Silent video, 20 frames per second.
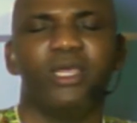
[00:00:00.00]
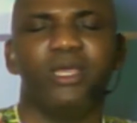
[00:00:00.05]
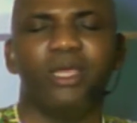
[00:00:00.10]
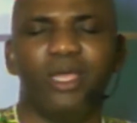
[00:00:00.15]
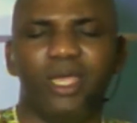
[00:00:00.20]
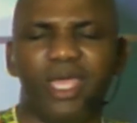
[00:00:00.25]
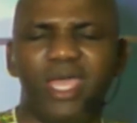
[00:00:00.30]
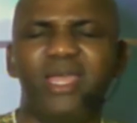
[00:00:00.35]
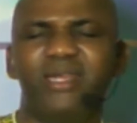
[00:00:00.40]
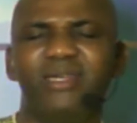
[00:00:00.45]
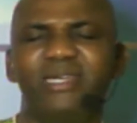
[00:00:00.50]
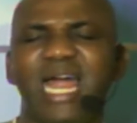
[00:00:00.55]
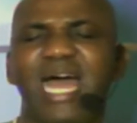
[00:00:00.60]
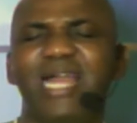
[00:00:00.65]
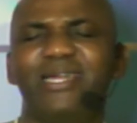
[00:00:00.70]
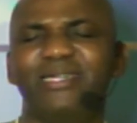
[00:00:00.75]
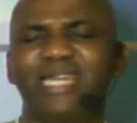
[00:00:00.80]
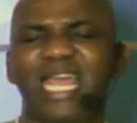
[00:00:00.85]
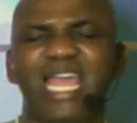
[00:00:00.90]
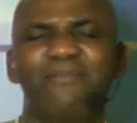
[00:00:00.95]
In the
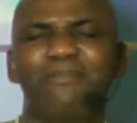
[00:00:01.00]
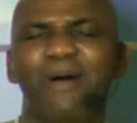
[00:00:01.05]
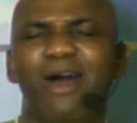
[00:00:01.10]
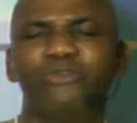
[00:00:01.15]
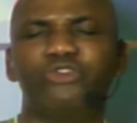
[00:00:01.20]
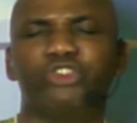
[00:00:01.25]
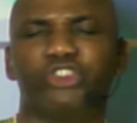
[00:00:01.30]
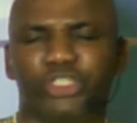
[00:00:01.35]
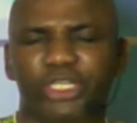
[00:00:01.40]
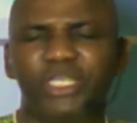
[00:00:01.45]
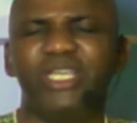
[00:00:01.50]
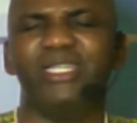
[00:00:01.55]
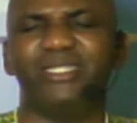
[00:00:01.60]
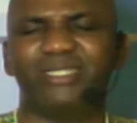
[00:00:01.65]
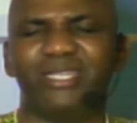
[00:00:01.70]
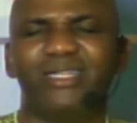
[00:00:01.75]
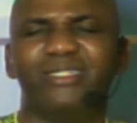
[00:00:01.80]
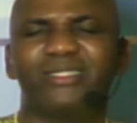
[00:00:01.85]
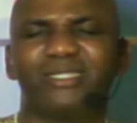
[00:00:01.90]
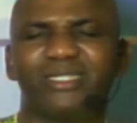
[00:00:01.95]
name of
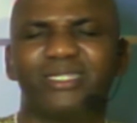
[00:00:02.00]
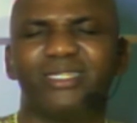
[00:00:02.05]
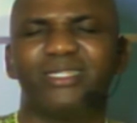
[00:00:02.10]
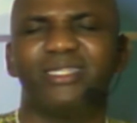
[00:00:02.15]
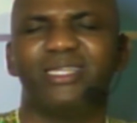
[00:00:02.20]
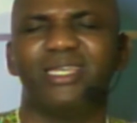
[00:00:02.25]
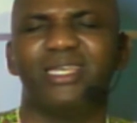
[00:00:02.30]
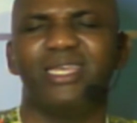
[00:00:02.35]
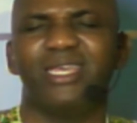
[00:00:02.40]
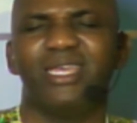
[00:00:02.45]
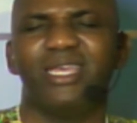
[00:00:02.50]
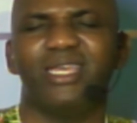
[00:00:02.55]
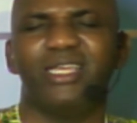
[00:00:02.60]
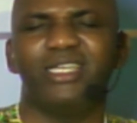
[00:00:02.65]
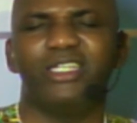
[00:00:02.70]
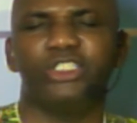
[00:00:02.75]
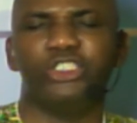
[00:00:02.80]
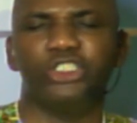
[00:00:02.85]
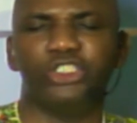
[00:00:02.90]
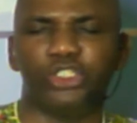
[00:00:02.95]
Jesus.
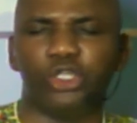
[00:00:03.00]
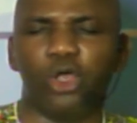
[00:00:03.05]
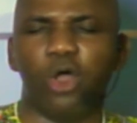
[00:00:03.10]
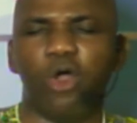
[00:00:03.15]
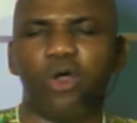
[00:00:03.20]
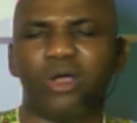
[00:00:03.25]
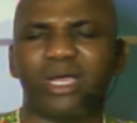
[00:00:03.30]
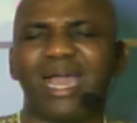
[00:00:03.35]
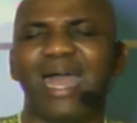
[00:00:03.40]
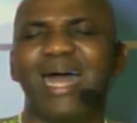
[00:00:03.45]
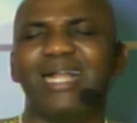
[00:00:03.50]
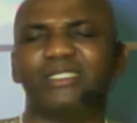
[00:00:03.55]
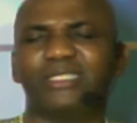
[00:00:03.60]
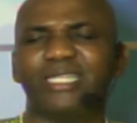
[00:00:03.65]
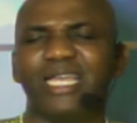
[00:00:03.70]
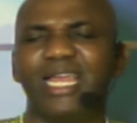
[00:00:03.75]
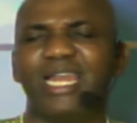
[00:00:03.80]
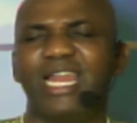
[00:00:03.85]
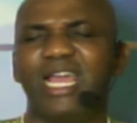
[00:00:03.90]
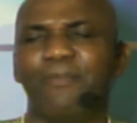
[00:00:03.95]

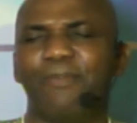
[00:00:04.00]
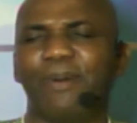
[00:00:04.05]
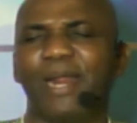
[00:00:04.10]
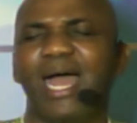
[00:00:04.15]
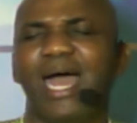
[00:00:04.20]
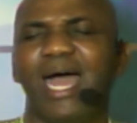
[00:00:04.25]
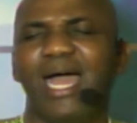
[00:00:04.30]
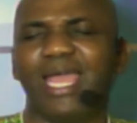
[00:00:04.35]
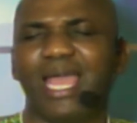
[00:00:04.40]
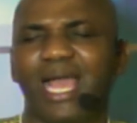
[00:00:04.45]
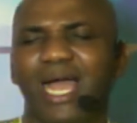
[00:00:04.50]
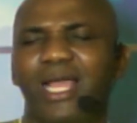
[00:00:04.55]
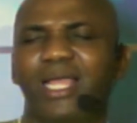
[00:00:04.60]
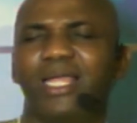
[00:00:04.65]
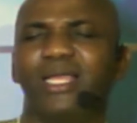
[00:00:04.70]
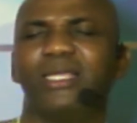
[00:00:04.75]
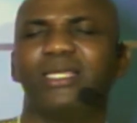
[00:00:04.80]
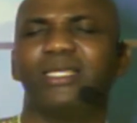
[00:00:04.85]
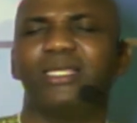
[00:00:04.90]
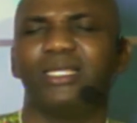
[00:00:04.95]
Zokatele brahaya.
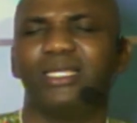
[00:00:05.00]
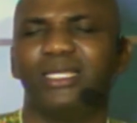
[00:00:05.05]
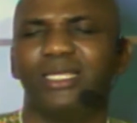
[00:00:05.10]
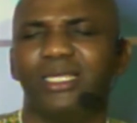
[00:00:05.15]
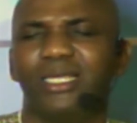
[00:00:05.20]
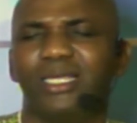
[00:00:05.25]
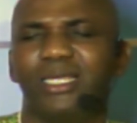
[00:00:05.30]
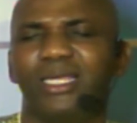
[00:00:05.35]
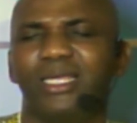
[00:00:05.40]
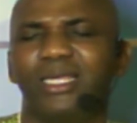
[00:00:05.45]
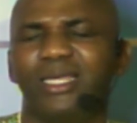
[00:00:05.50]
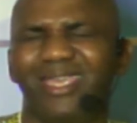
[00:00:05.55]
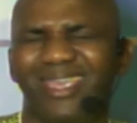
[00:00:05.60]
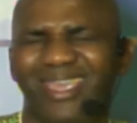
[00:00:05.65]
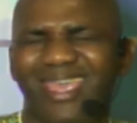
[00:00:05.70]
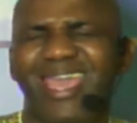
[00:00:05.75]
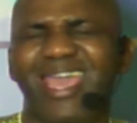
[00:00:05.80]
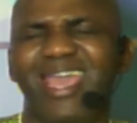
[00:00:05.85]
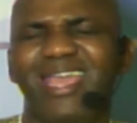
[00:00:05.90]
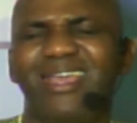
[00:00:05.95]

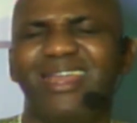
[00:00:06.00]
In